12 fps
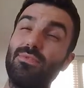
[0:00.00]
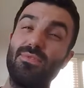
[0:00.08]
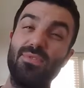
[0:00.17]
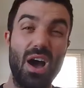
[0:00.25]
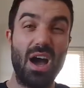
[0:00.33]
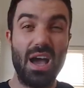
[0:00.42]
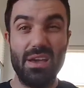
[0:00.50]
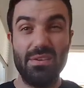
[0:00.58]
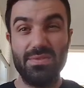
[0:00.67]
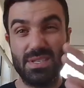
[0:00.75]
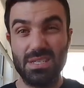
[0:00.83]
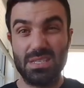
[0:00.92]
5
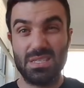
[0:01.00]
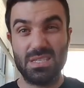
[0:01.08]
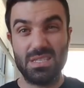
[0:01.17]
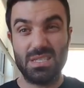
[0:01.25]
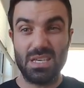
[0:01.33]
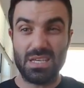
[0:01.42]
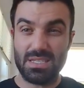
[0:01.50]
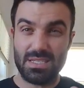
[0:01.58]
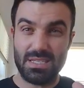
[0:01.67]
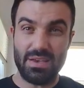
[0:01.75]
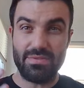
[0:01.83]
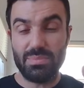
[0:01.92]
to 6,
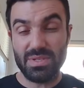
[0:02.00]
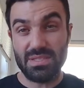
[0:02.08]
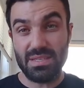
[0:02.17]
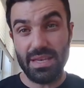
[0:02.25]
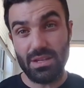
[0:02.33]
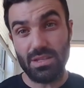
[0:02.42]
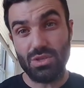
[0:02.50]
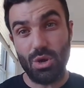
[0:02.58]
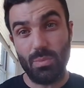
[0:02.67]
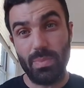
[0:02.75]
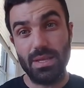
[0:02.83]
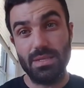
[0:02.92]
7% at the
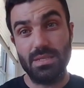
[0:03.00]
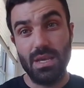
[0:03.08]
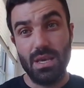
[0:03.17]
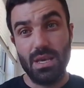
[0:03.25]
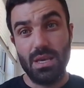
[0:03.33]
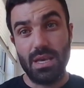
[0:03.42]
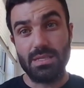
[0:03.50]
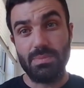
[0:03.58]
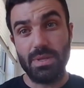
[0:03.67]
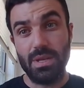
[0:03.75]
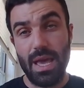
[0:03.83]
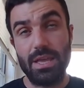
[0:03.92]
top end. It's
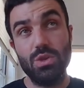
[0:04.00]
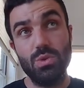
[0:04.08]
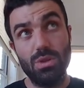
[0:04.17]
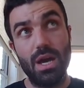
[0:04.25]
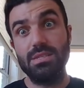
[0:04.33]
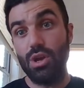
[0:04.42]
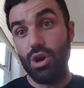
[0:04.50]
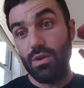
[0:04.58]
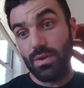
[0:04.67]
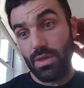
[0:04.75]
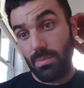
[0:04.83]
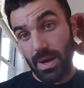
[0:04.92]
been annualized
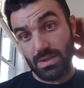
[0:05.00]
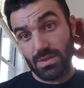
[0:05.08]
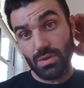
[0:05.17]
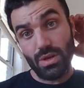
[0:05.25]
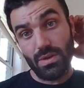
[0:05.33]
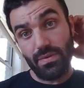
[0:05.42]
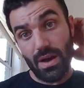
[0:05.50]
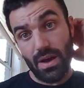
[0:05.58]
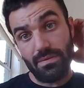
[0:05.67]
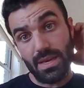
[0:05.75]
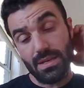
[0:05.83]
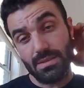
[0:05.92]
over the past 35
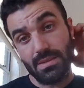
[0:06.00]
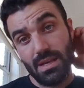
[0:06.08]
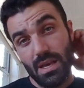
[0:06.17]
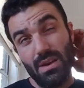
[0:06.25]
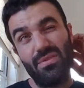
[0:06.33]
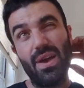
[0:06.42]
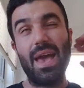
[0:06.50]
years. For